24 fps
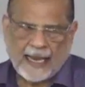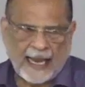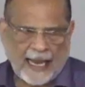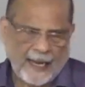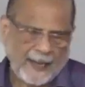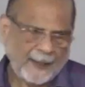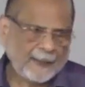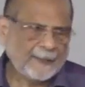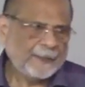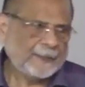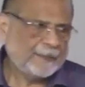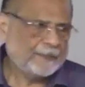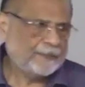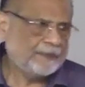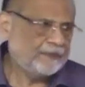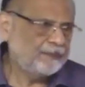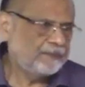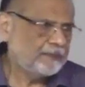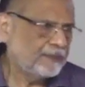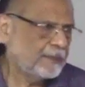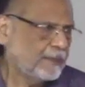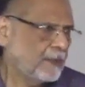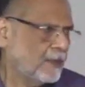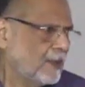K.
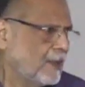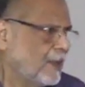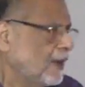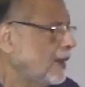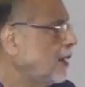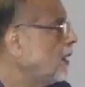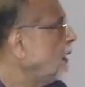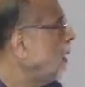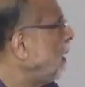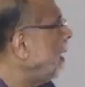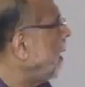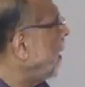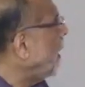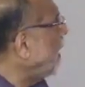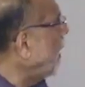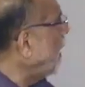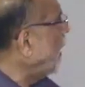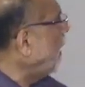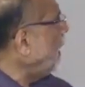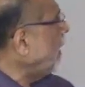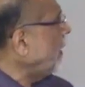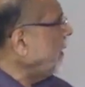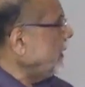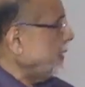
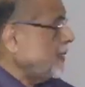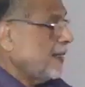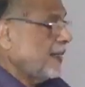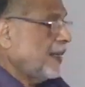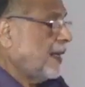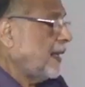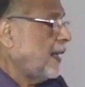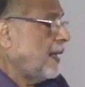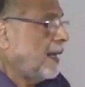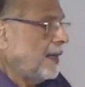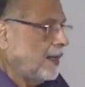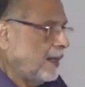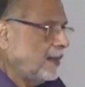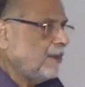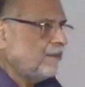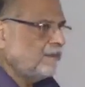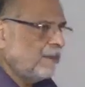R and K.